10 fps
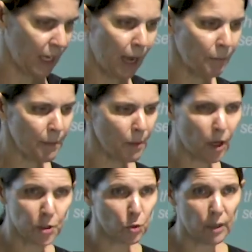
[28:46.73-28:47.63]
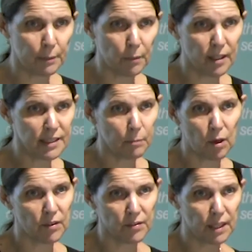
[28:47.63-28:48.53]
And people might do one at
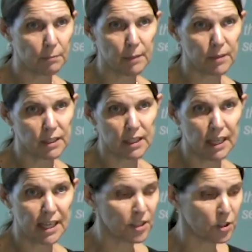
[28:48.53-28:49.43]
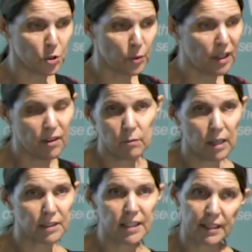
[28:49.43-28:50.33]
MindSpot and then maybe a year later do another
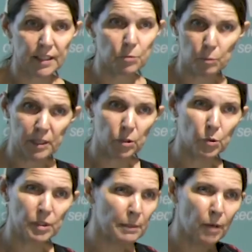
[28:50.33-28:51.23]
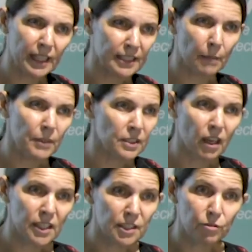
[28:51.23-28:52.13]
one, think this would be good, and you might get something
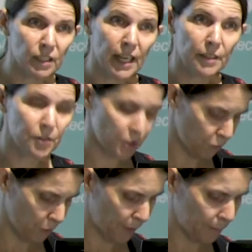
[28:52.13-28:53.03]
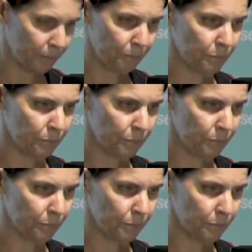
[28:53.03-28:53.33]
slightly different out of a different one.